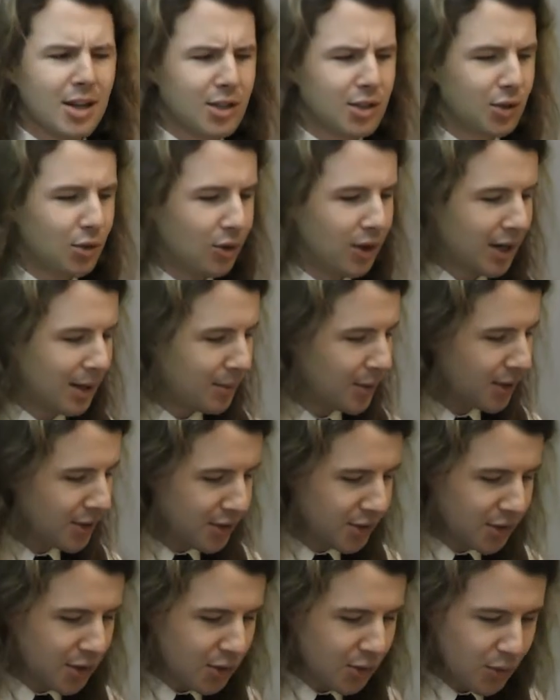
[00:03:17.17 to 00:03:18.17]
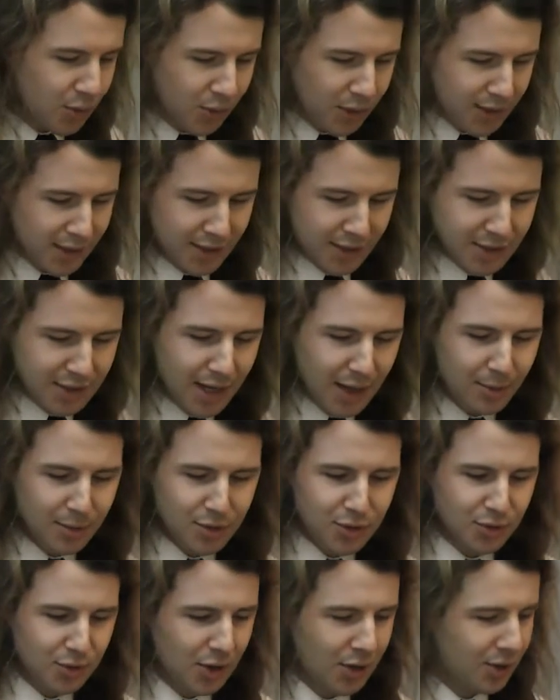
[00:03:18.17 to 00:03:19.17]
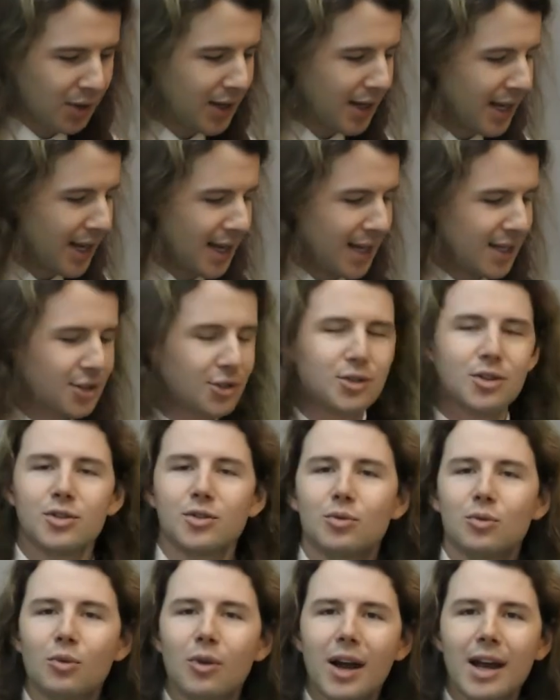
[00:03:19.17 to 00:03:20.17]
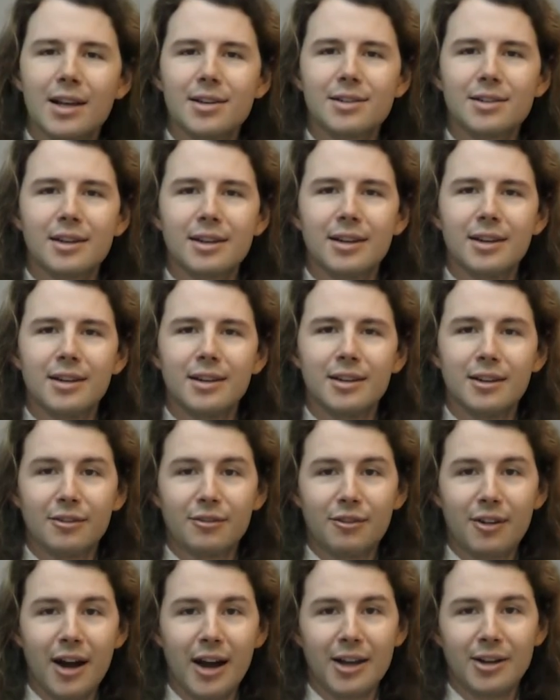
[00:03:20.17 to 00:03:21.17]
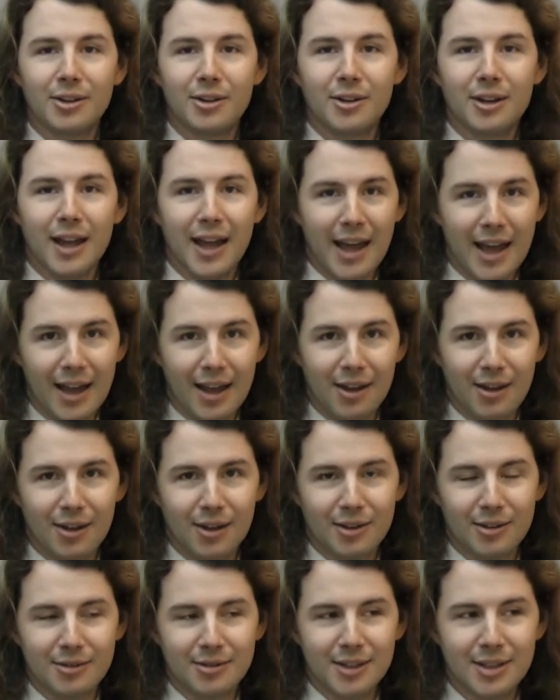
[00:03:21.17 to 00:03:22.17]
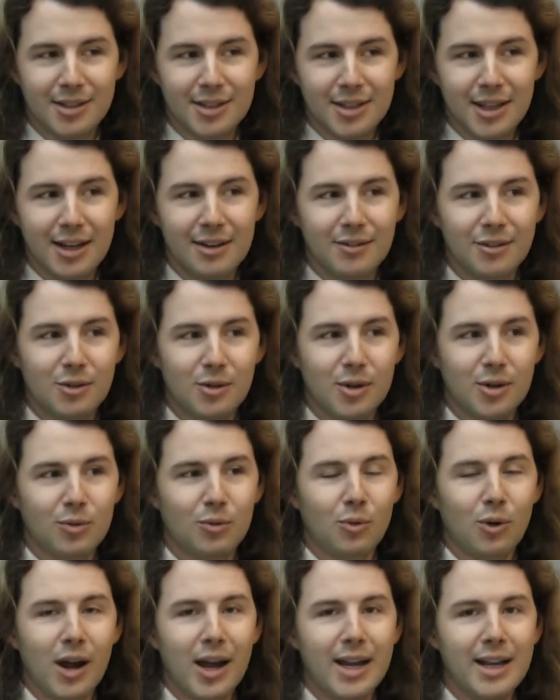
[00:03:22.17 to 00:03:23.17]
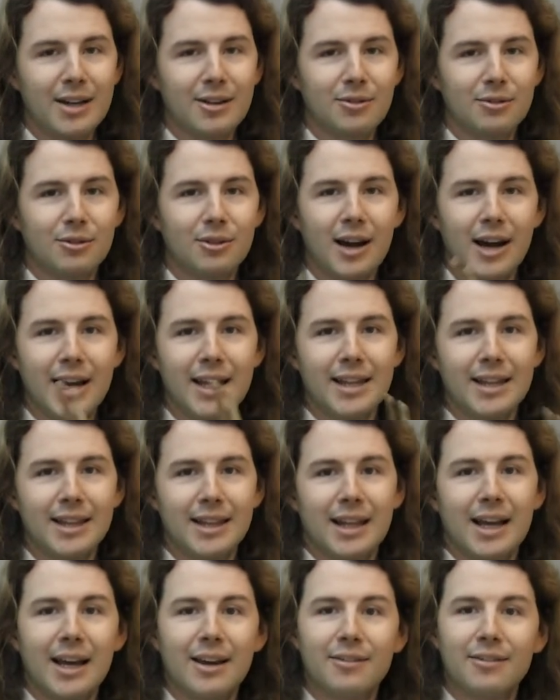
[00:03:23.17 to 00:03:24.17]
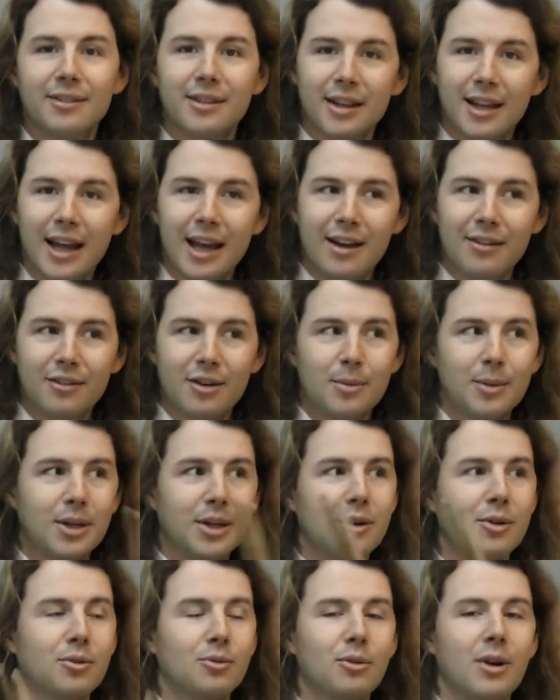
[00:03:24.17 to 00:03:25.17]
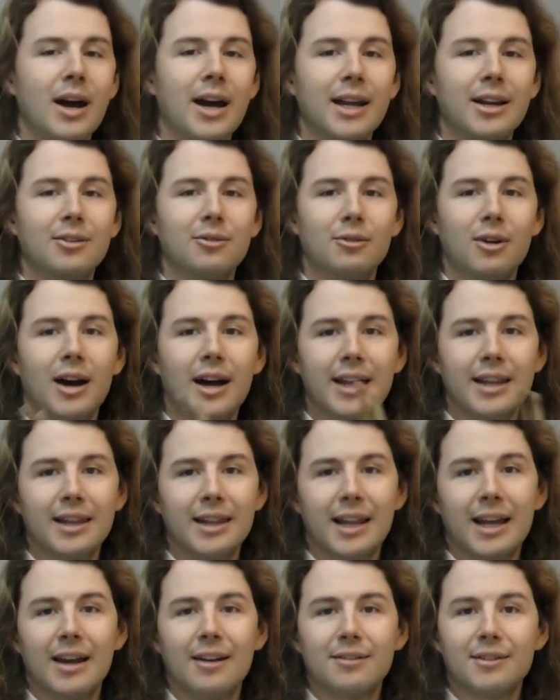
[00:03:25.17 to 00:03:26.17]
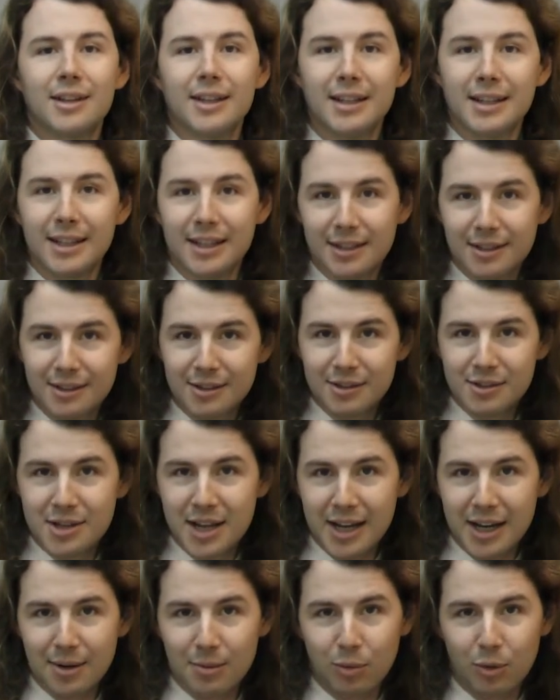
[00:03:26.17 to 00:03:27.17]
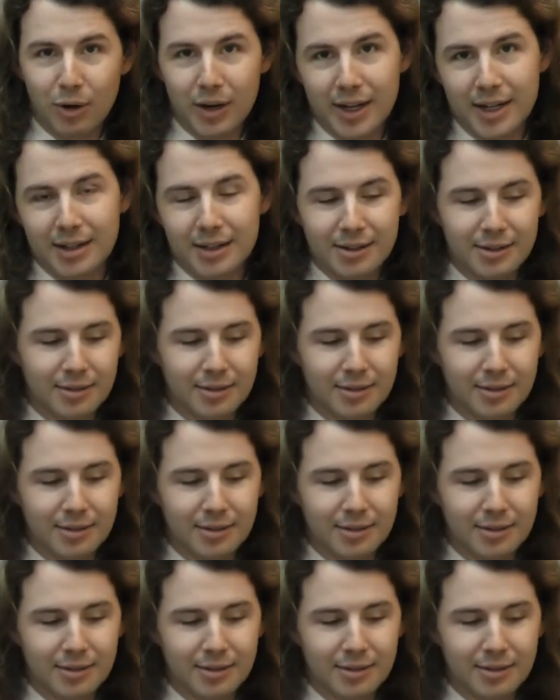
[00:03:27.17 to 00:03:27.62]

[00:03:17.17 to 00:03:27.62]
So what I'm going to do with this double stroke is just rest the final L. Instead of going right, right, left, left, I'm going to go right, right, left, and then take a break.